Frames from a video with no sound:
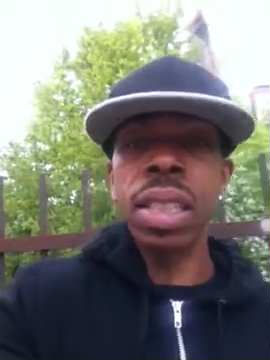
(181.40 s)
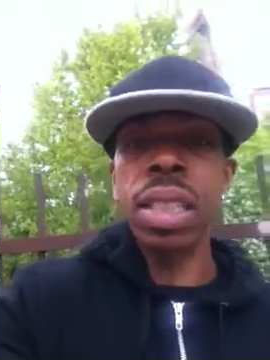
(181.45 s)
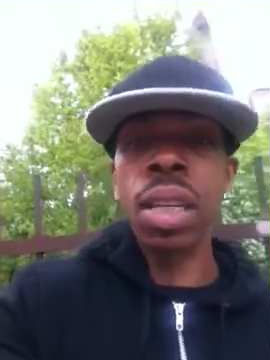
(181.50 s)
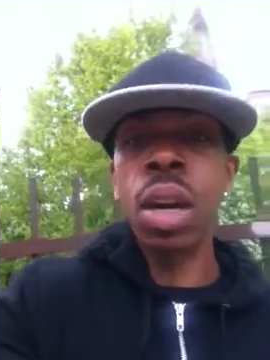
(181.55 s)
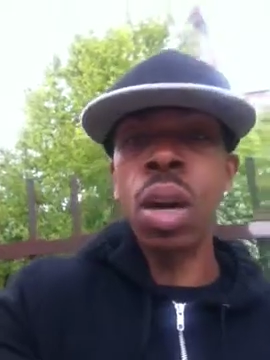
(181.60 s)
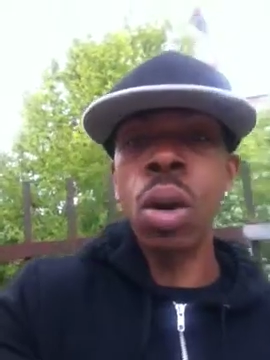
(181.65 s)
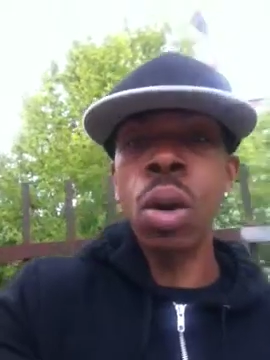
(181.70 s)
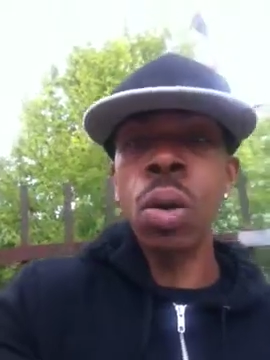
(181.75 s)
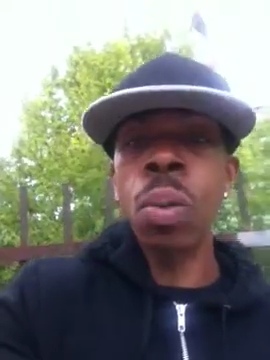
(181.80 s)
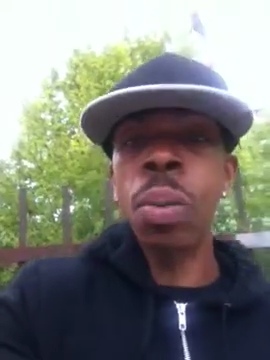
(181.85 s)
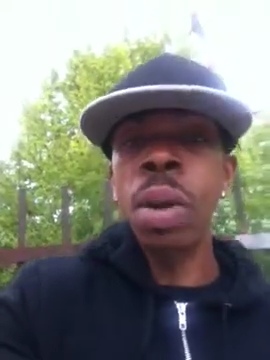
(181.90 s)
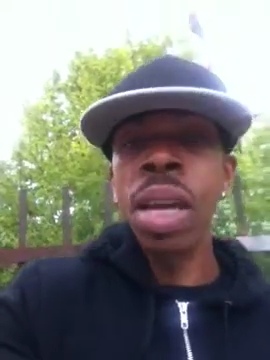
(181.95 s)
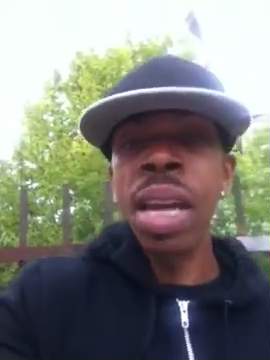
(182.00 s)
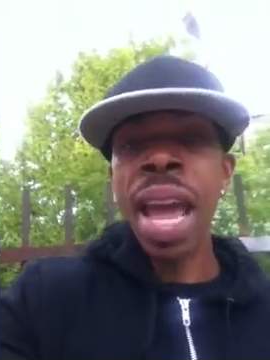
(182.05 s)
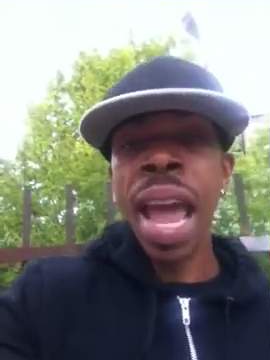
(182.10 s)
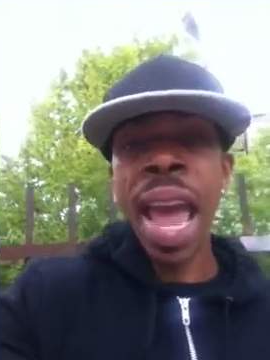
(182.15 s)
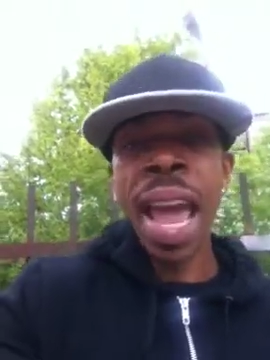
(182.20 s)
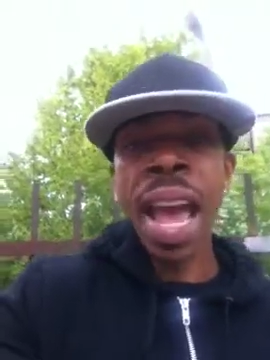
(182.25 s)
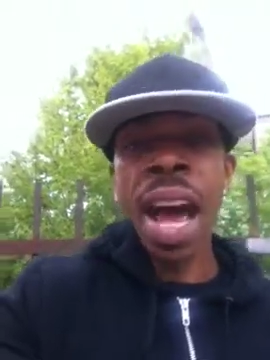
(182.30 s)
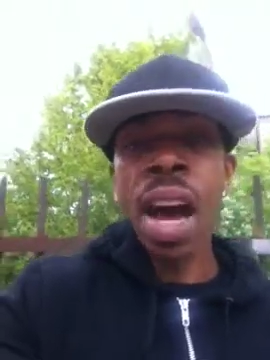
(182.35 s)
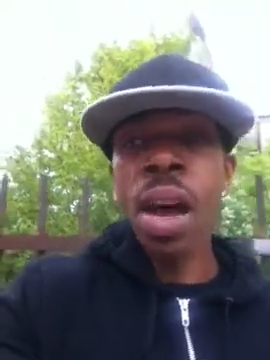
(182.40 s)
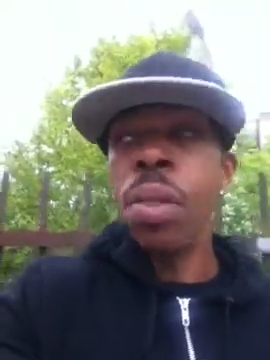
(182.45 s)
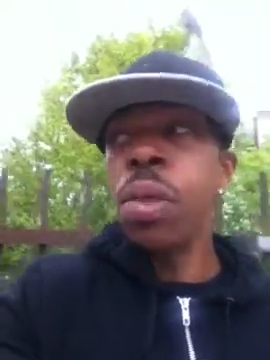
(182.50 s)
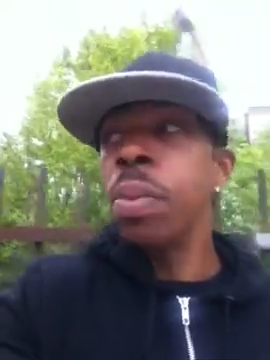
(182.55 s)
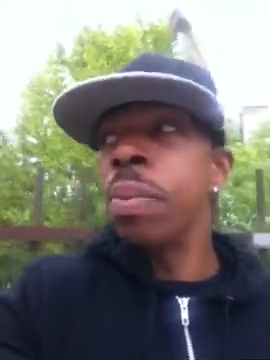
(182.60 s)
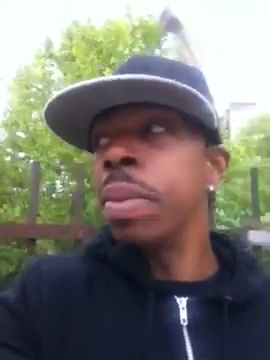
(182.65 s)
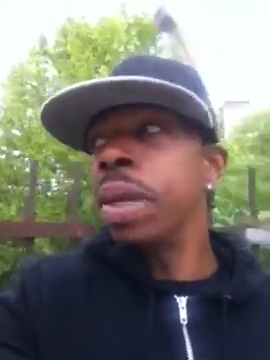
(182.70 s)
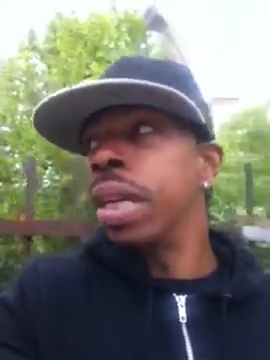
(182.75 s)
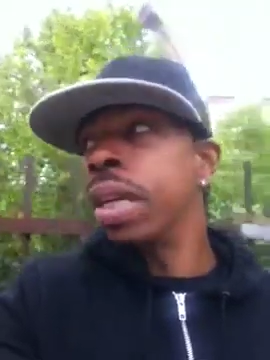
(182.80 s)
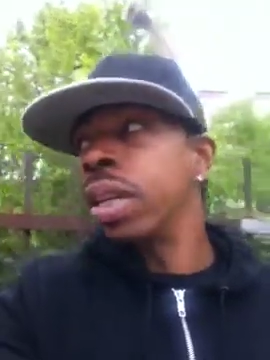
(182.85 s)
in the home and other
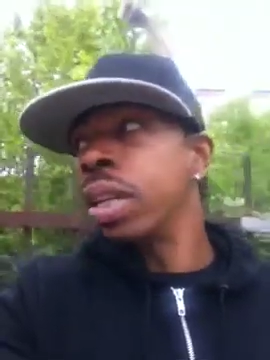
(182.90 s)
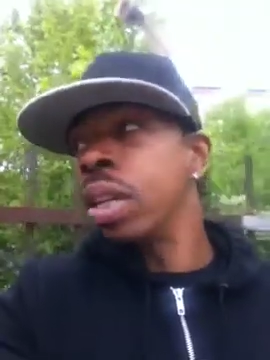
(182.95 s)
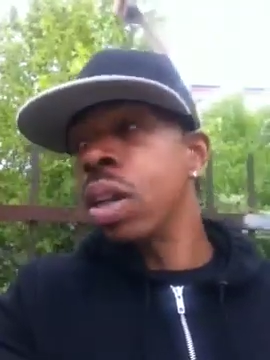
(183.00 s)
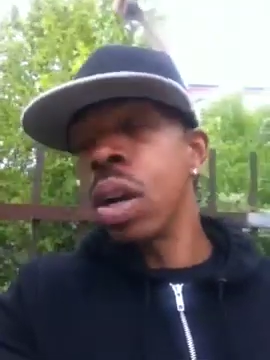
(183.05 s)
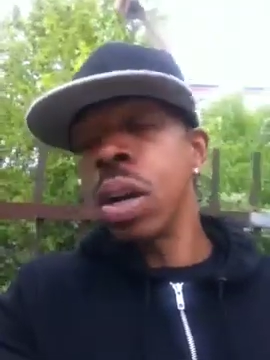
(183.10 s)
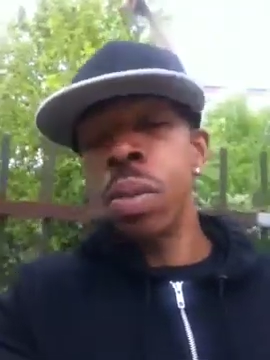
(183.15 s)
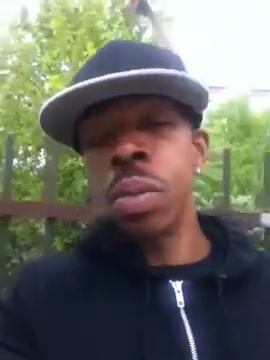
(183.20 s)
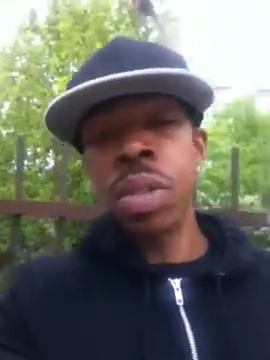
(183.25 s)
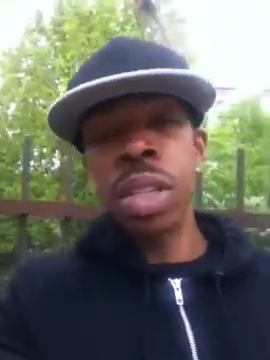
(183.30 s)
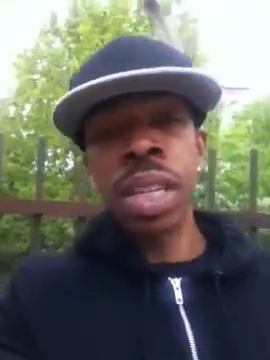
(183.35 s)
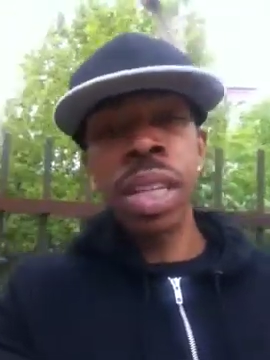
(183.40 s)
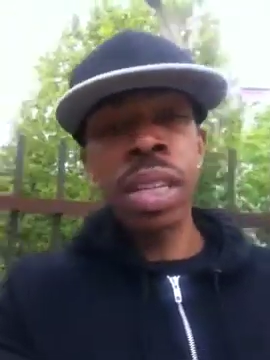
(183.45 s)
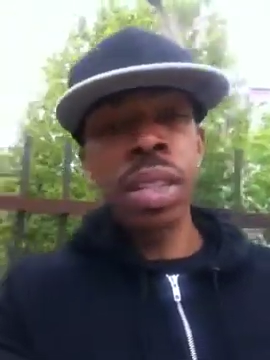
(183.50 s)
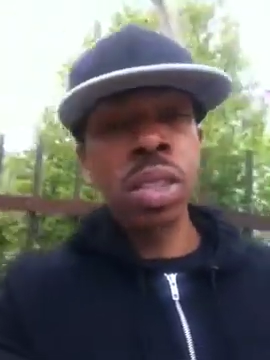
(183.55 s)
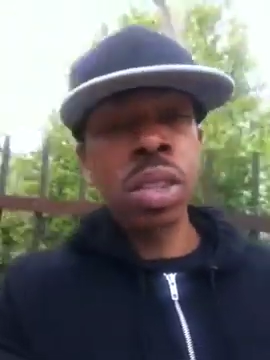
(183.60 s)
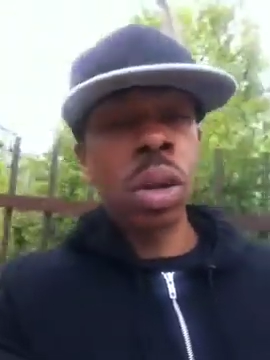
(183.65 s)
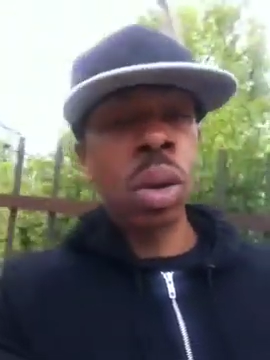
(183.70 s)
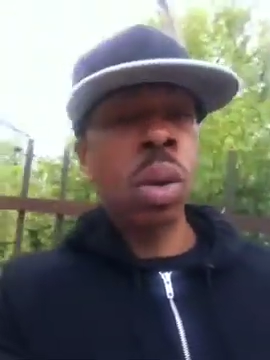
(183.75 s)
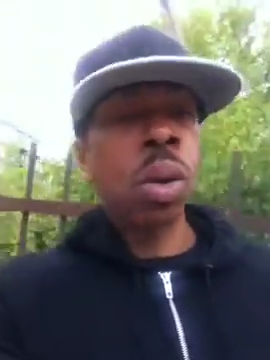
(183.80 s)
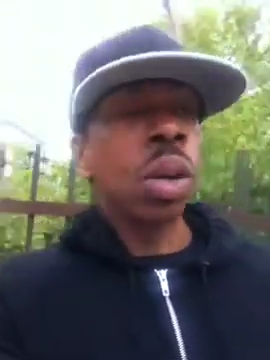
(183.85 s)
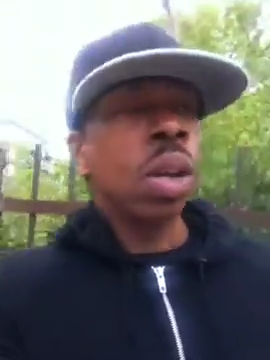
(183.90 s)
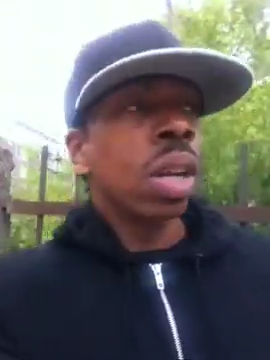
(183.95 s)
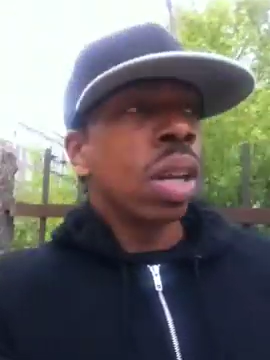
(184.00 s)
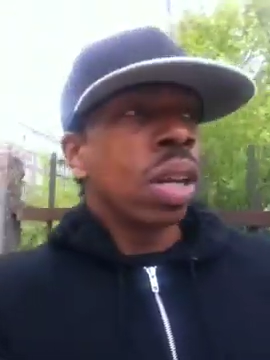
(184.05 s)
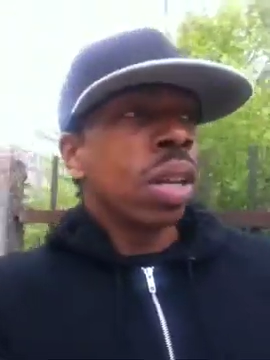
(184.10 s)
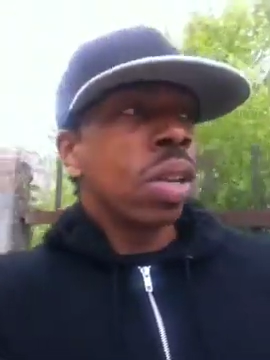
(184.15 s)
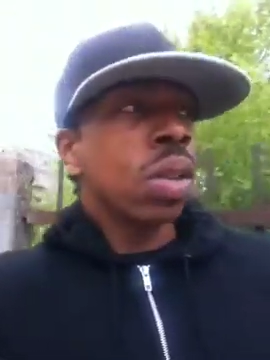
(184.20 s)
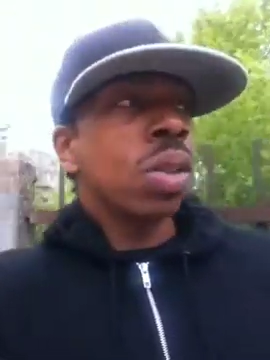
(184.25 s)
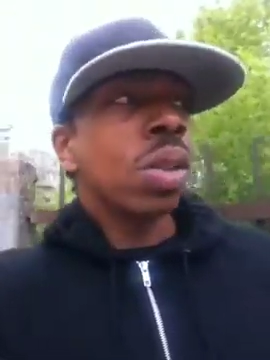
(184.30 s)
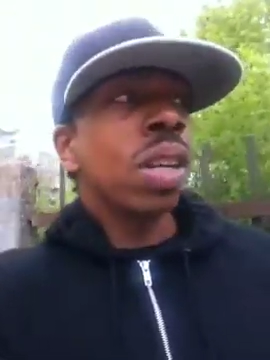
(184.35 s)
men. You know what I'm saying? So
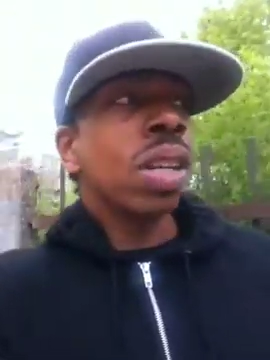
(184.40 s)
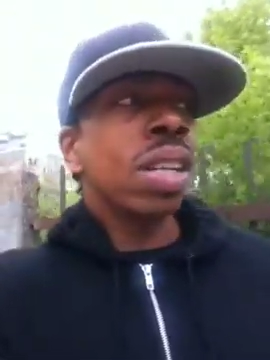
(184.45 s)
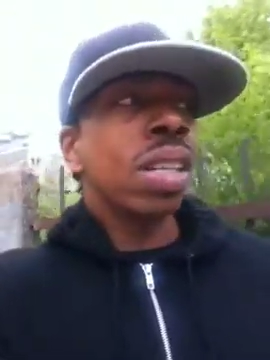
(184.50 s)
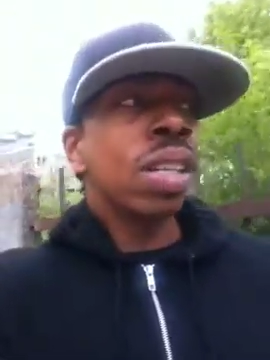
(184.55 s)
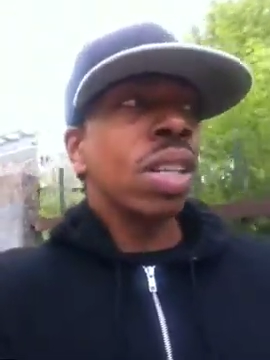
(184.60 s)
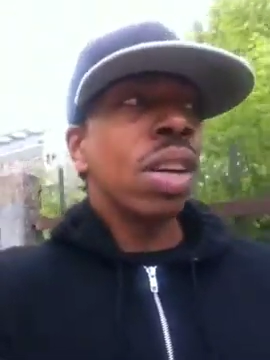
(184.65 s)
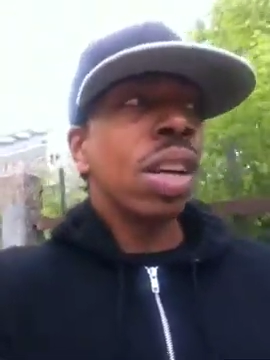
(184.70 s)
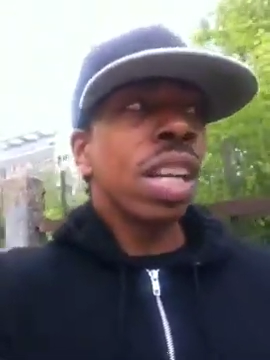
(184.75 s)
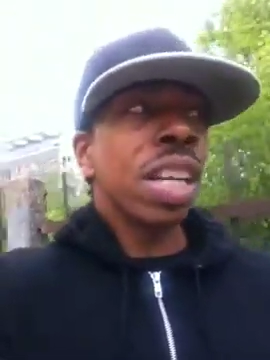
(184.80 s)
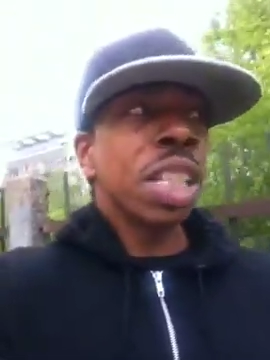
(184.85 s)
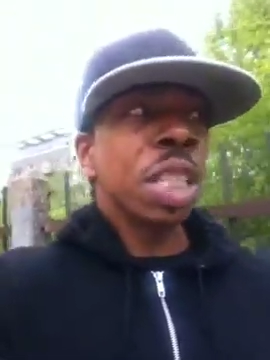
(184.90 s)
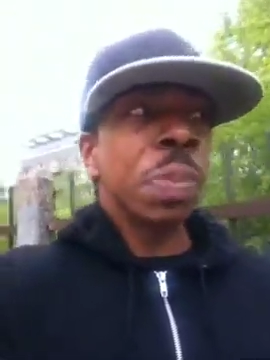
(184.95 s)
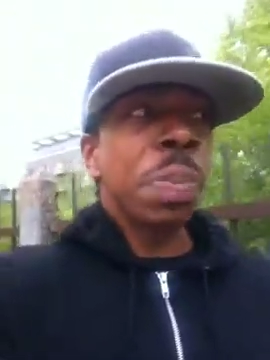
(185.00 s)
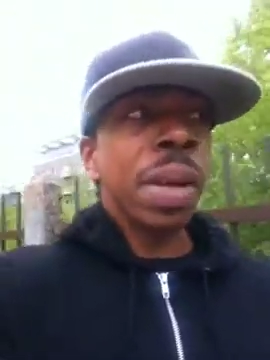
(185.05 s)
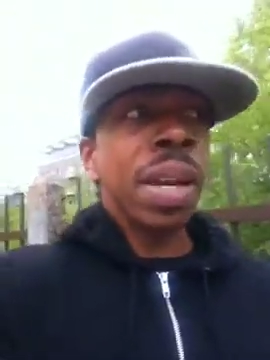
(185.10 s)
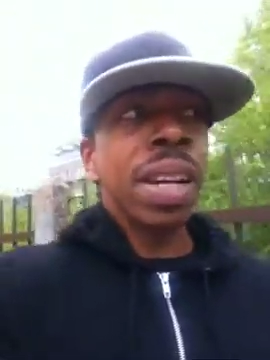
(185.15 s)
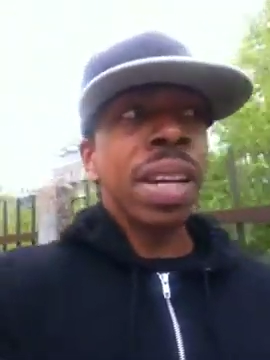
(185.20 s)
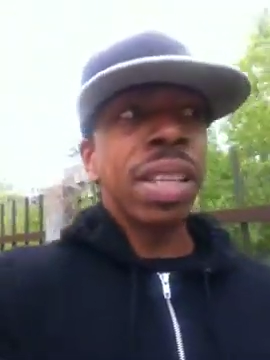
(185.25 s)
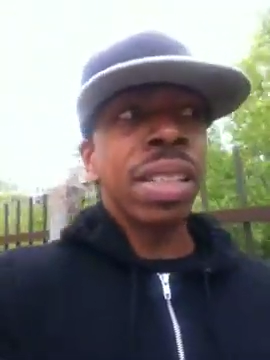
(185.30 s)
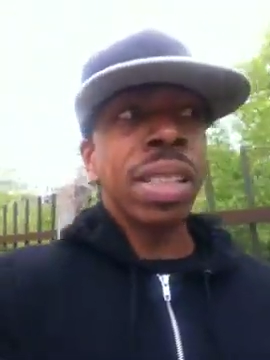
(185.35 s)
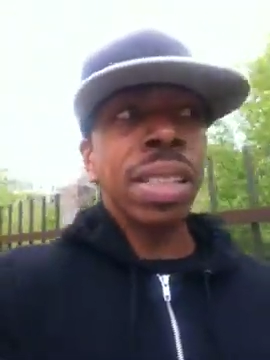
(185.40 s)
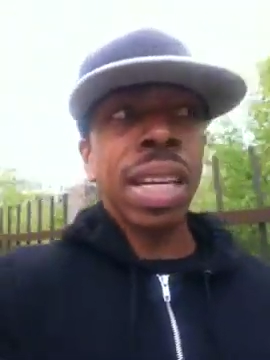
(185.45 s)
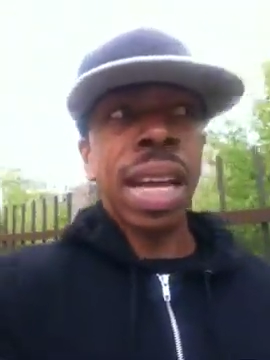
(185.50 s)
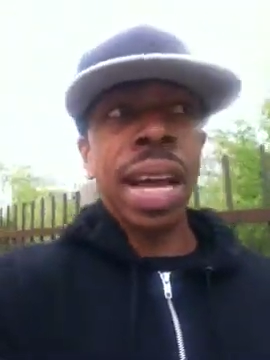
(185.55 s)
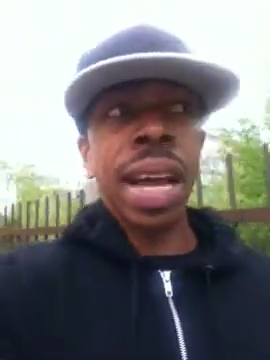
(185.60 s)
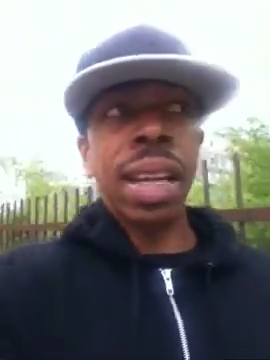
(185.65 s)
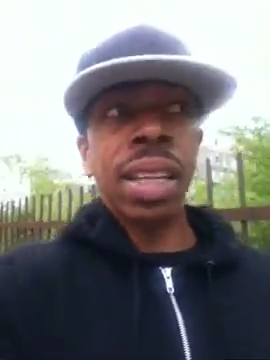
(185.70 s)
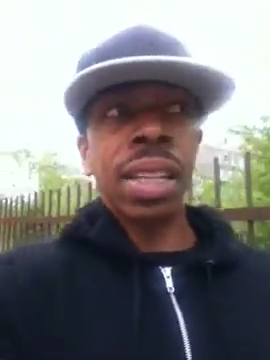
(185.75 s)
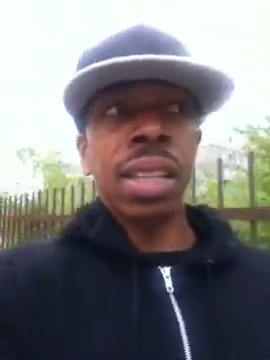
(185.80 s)
you're gonna you're gonna experience that.